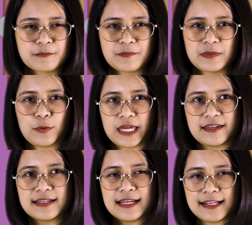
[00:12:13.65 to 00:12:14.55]
Okay,
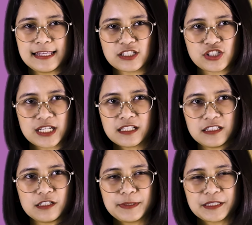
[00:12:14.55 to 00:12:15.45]
let's shake it a
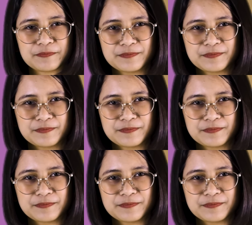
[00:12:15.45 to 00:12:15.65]
little bit.